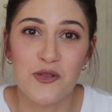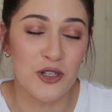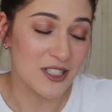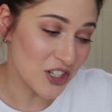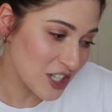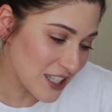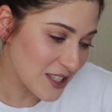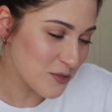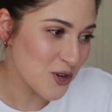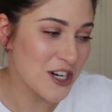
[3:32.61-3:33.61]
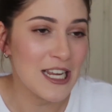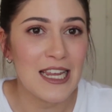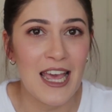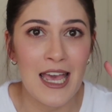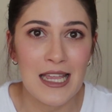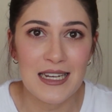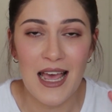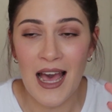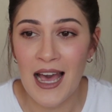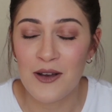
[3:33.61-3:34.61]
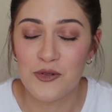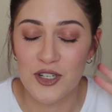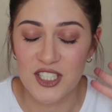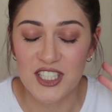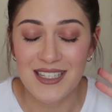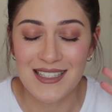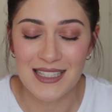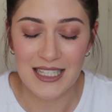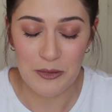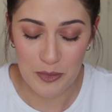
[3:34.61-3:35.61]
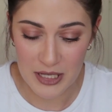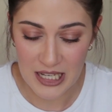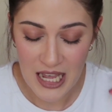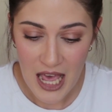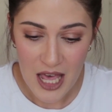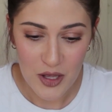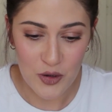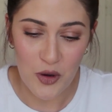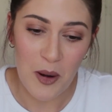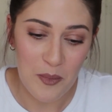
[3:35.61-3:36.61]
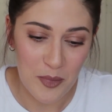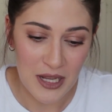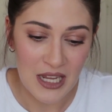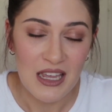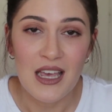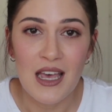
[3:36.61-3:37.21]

It was early in the morning and I was sleepy, grumpy,